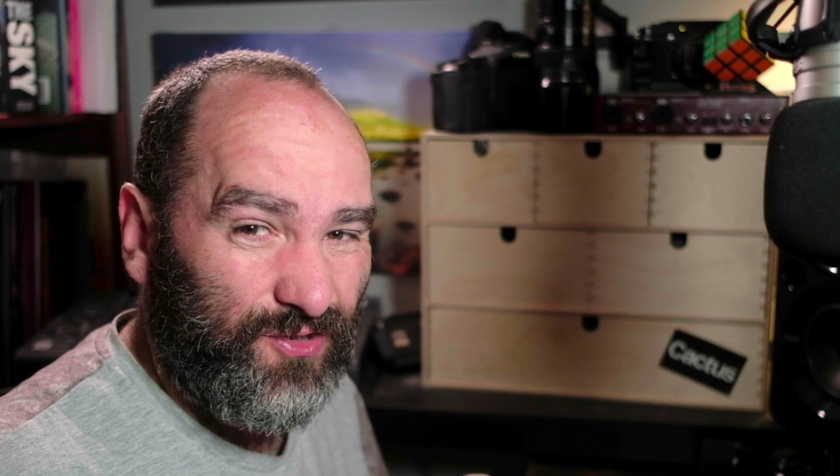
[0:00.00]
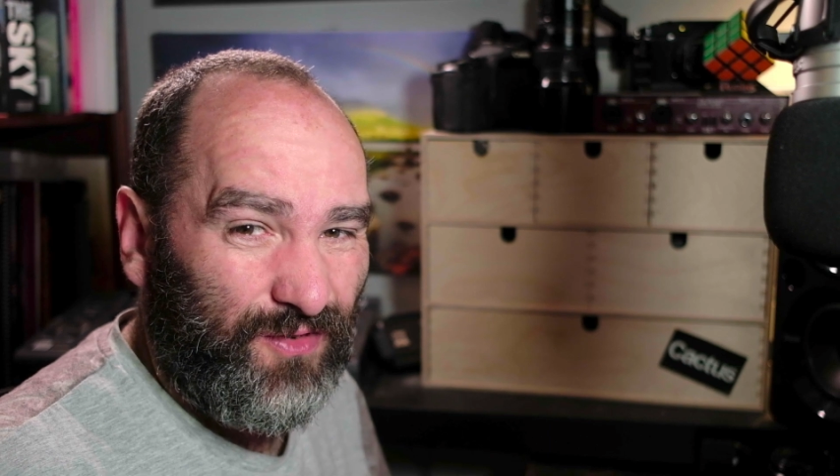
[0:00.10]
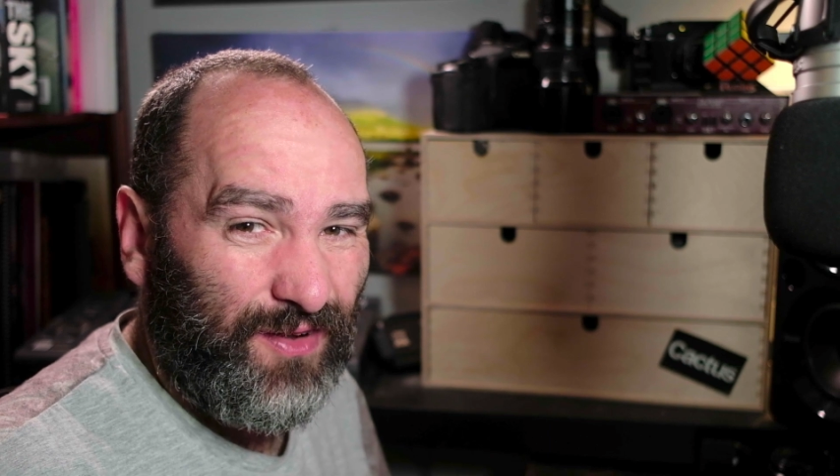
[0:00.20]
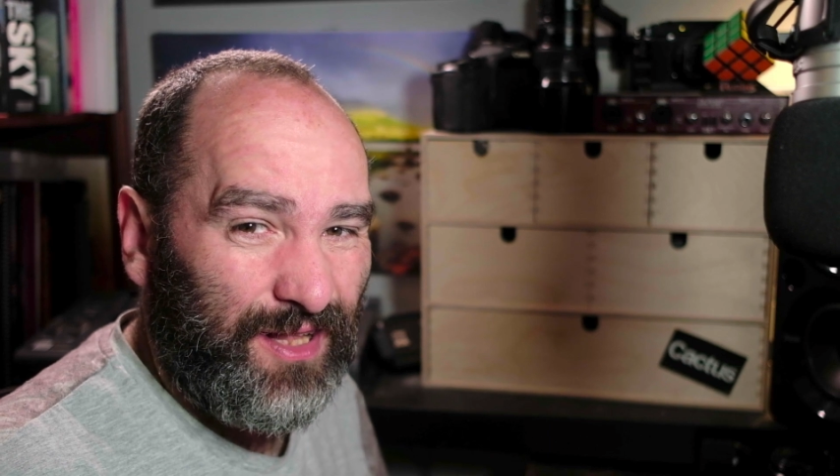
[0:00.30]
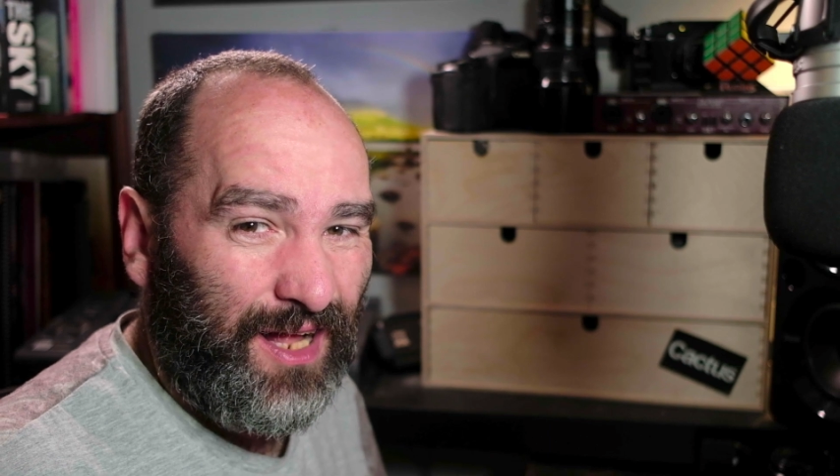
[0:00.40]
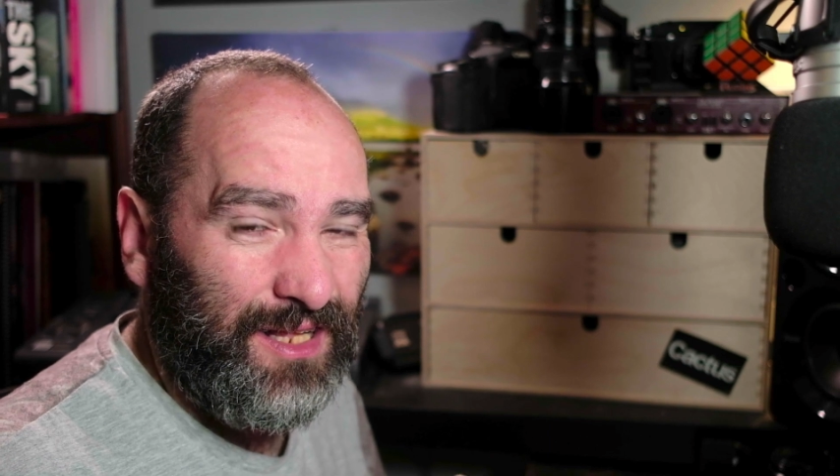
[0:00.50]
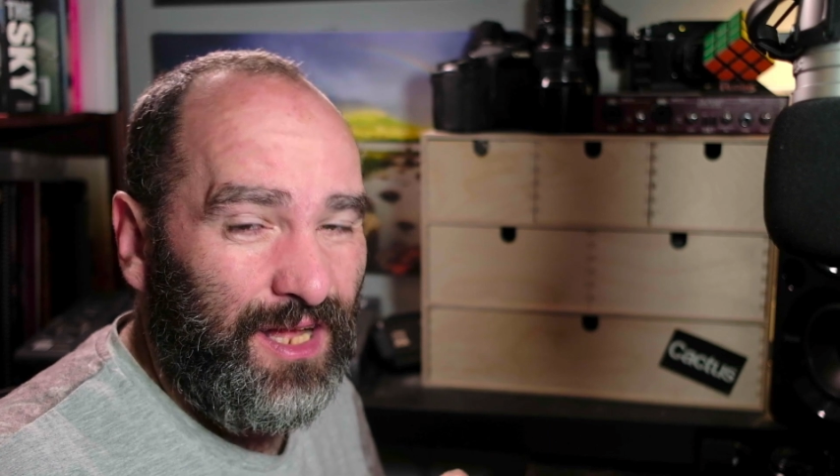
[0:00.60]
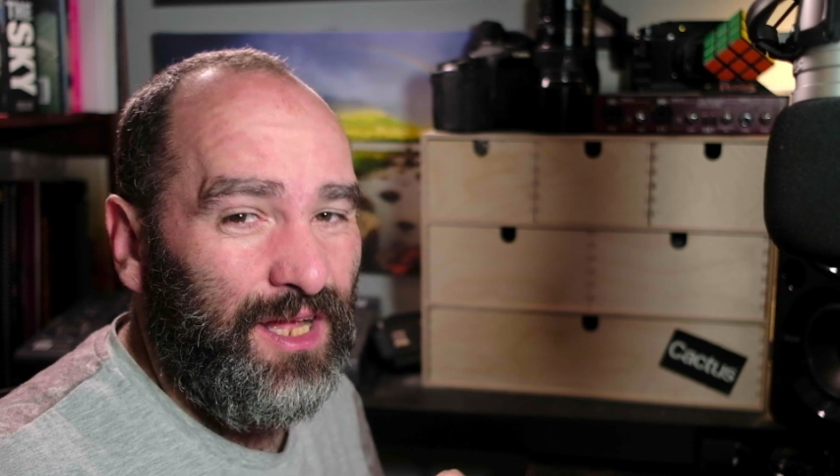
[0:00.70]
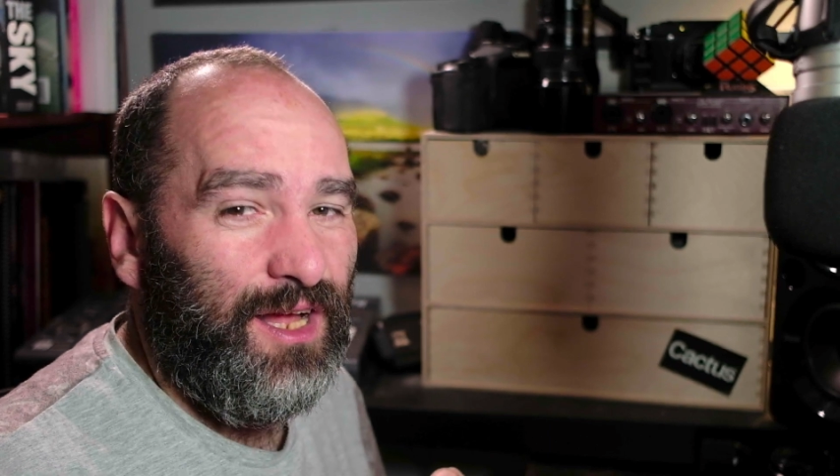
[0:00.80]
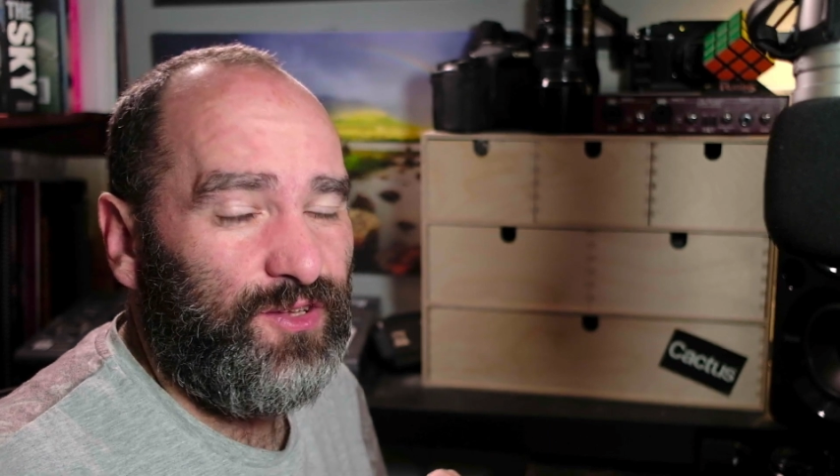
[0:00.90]
and stuff like that,
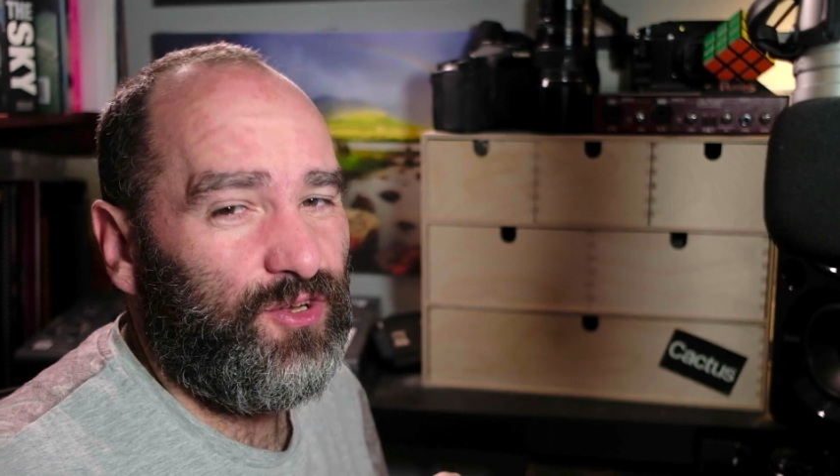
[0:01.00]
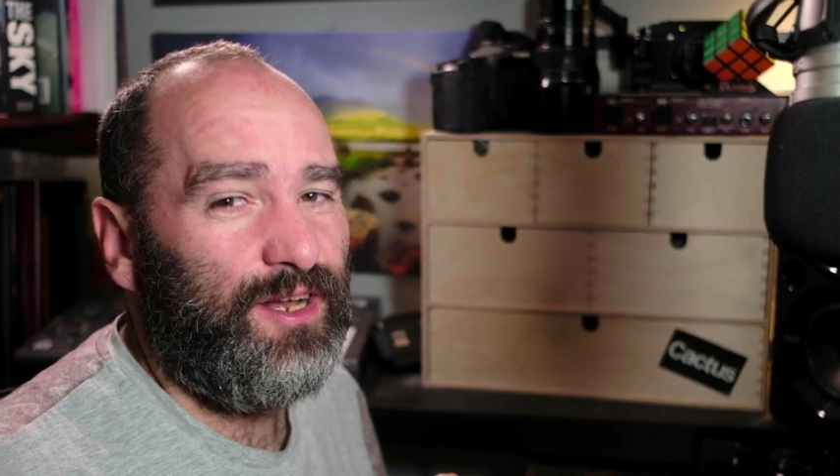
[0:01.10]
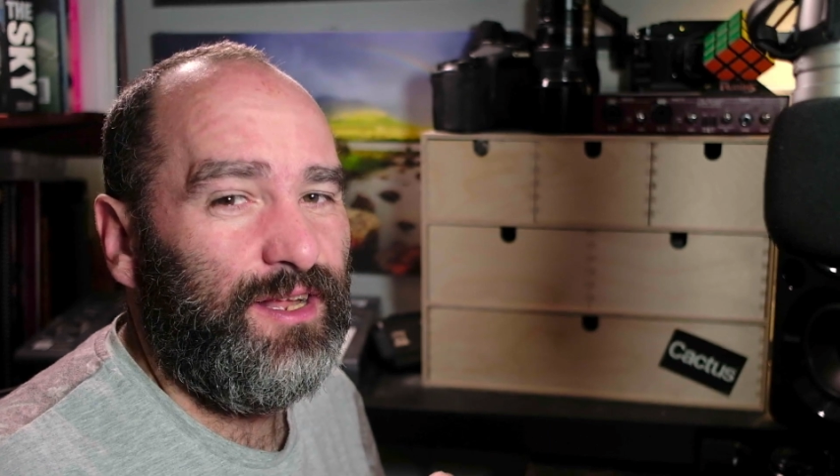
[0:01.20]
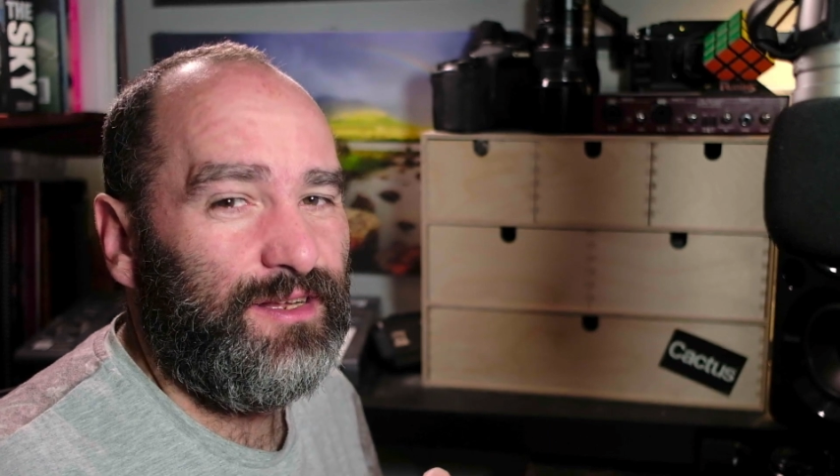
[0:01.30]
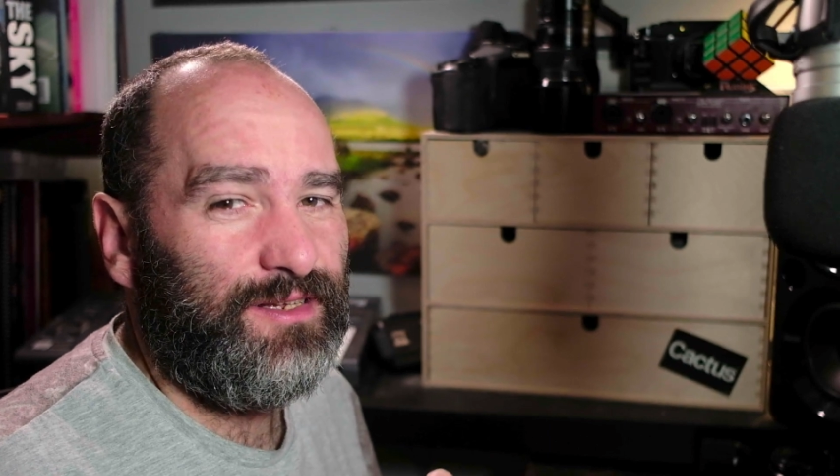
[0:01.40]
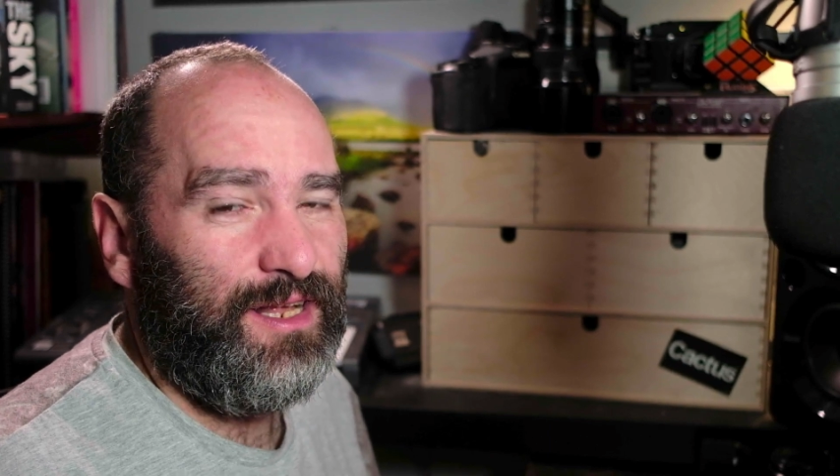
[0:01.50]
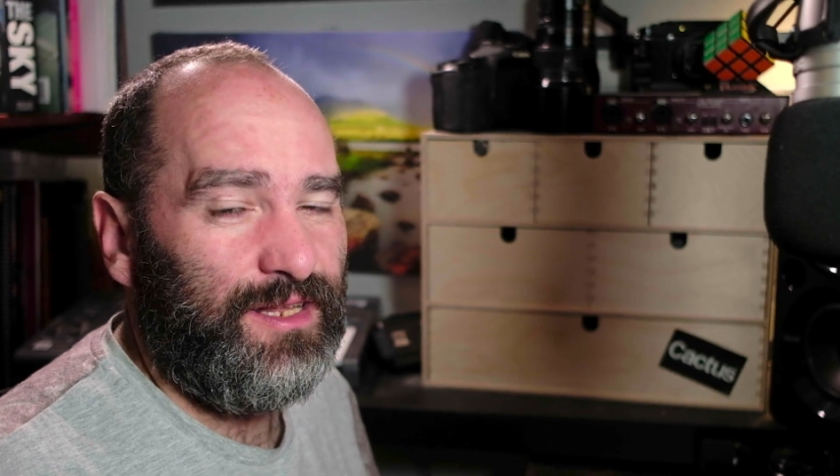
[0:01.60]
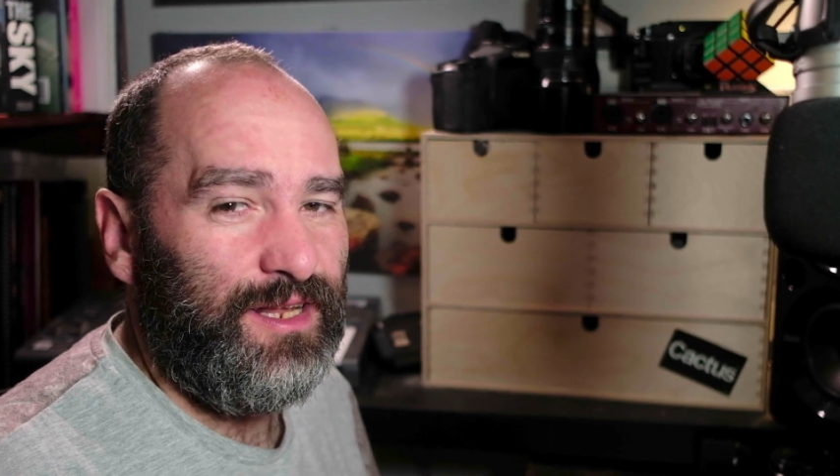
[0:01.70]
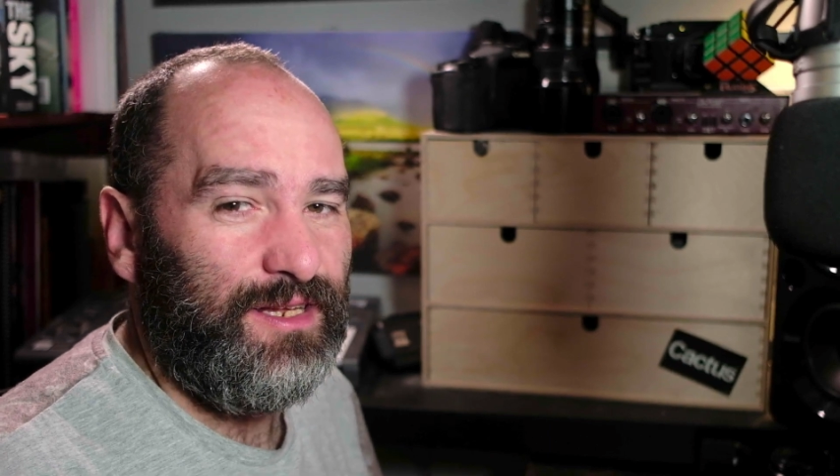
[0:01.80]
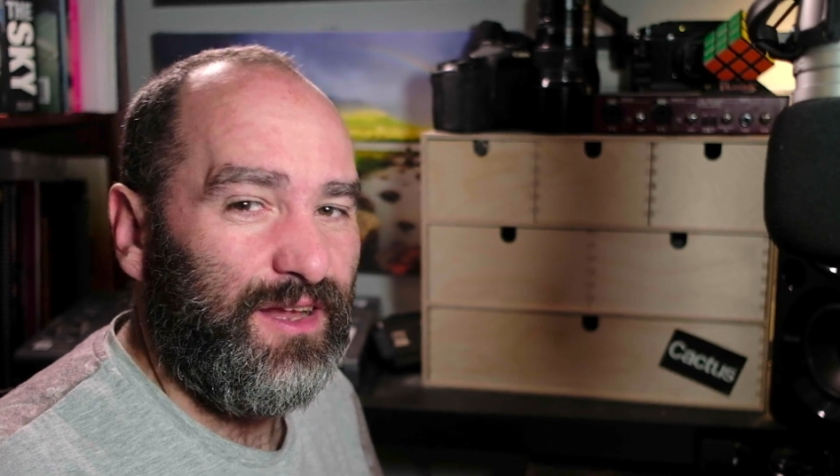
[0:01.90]
it's a good idea to
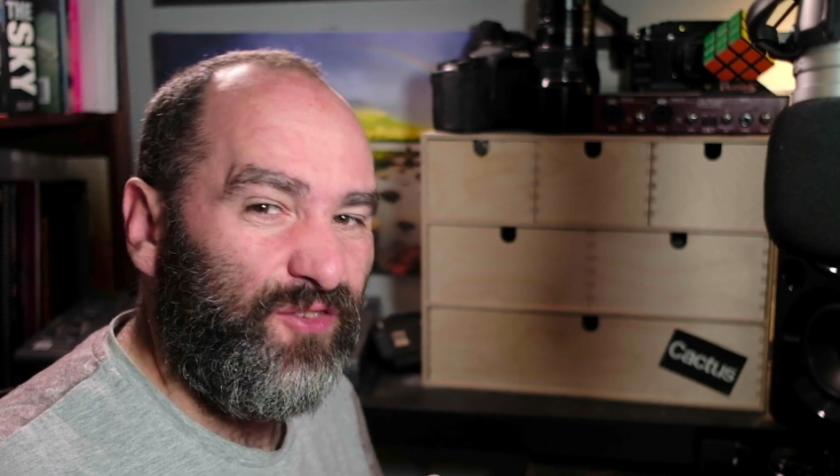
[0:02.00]
set these.